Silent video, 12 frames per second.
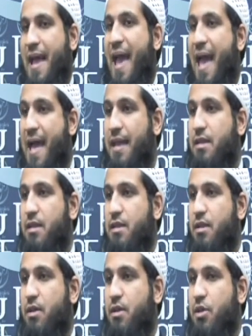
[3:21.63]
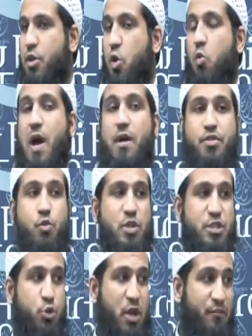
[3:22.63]
and your wealth
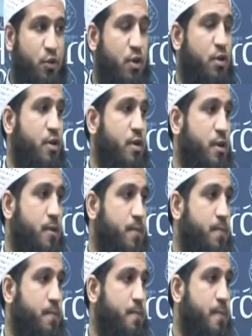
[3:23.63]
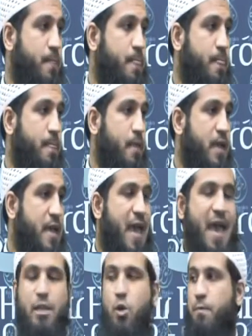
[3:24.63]
which you have earned,
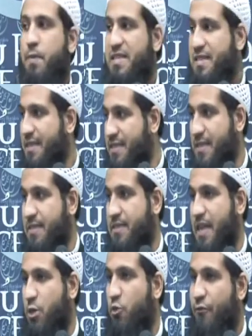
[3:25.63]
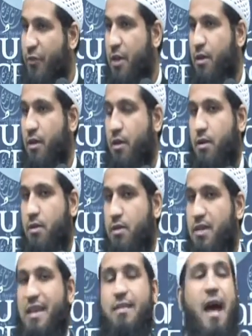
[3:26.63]
and your businesses that you fear
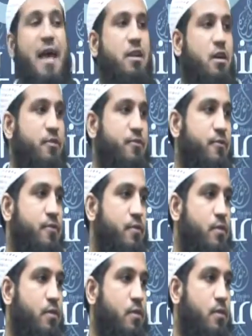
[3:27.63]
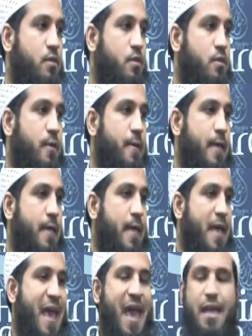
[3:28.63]
decline of,
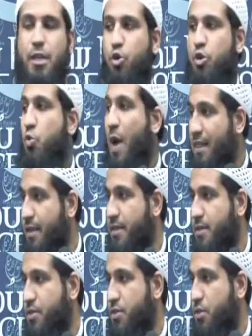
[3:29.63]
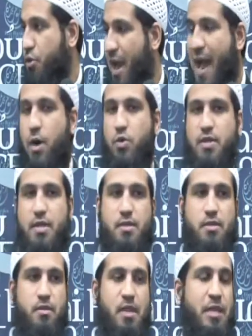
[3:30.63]
and your dwellings, your
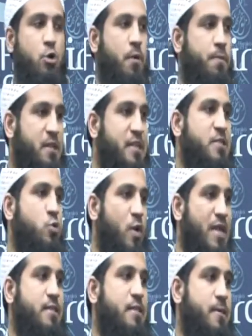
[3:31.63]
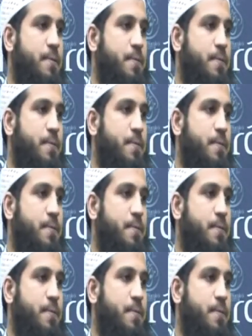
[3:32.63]
houses that you are pleased with,